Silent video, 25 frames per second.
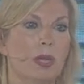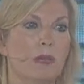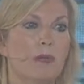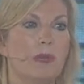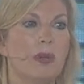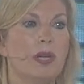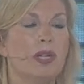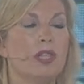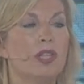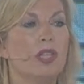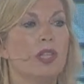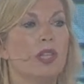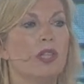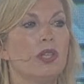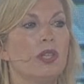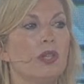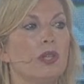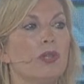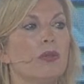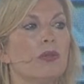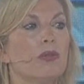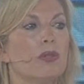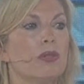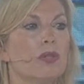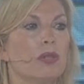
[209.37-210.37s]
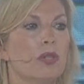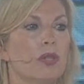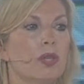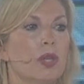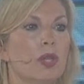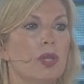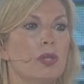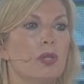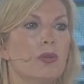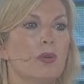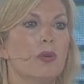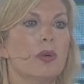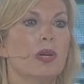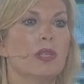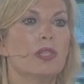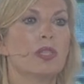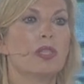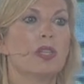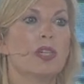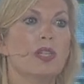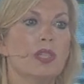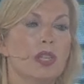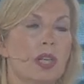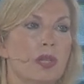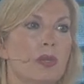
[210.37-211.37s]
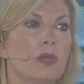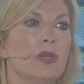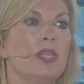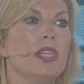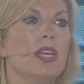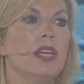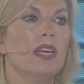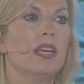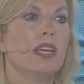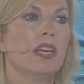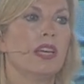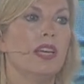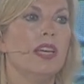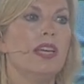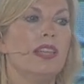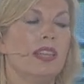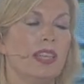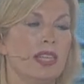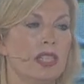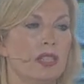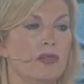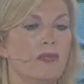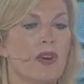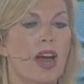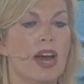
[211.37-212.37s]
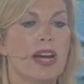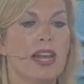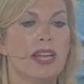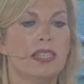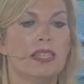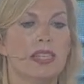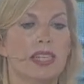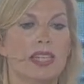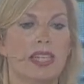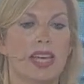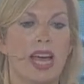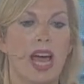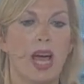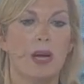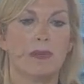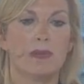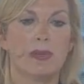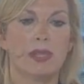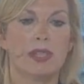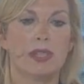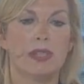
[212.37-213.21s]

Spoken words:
put to use towards closing these financing gaps.